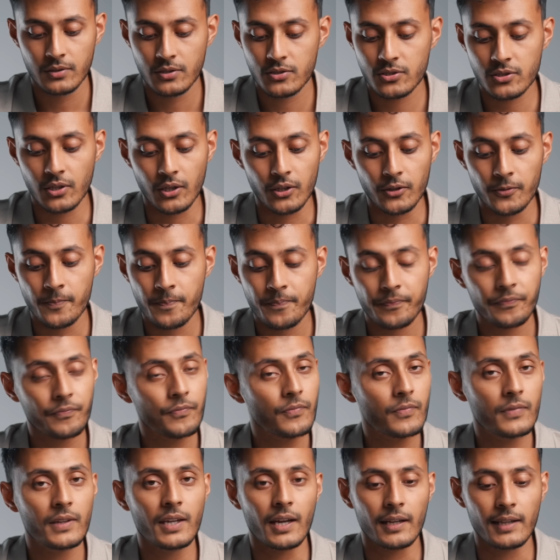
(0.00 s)
So
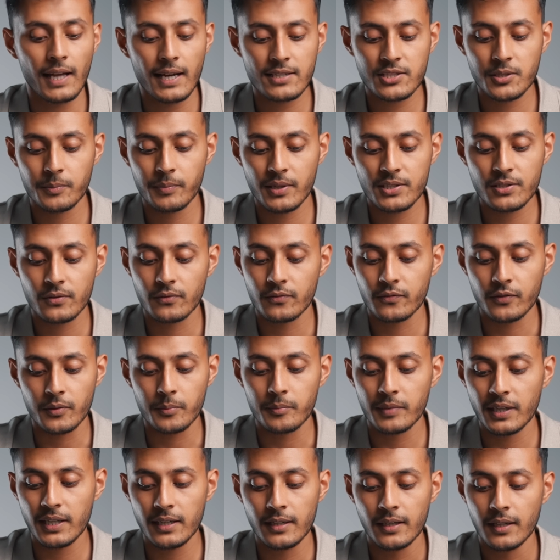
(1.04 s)
yeah, the action button for
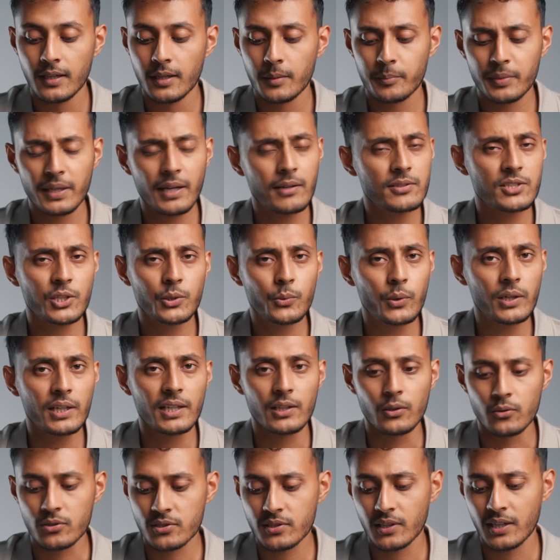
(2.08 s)
me, being able to quickly
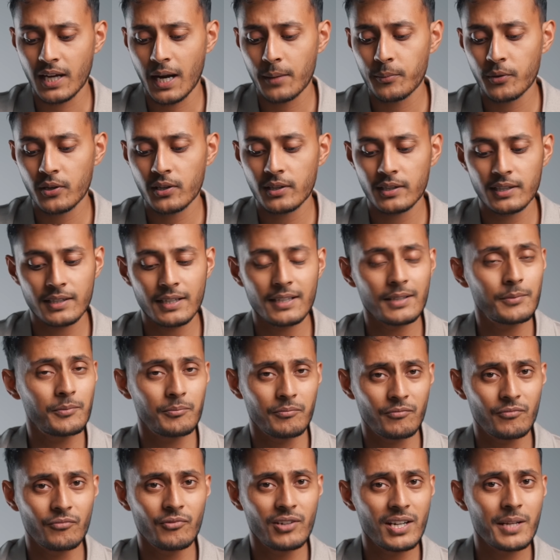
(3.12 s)
launch the camera, it
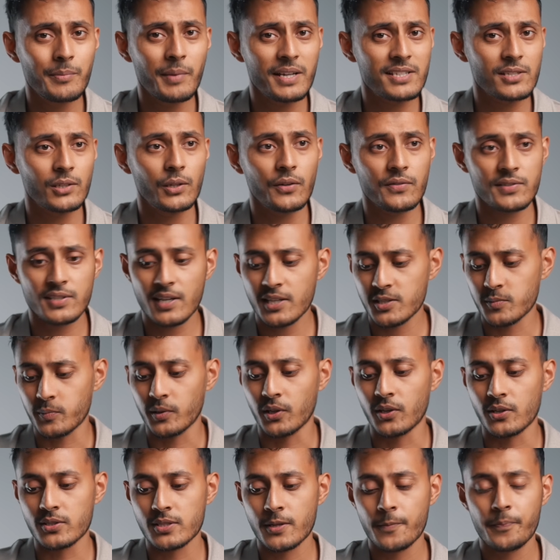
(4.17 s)
really makes a lot of sense
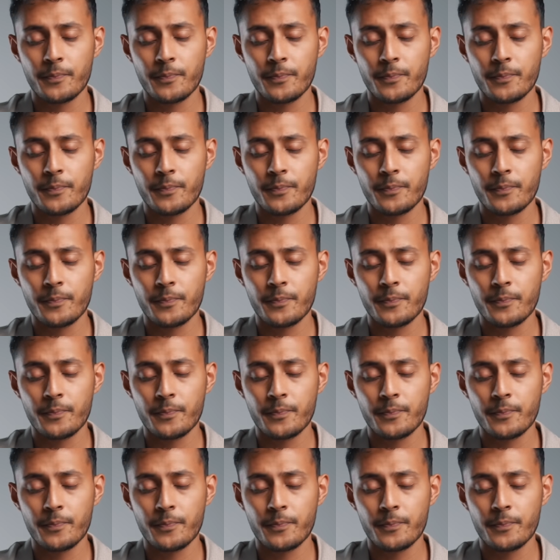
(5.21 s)
because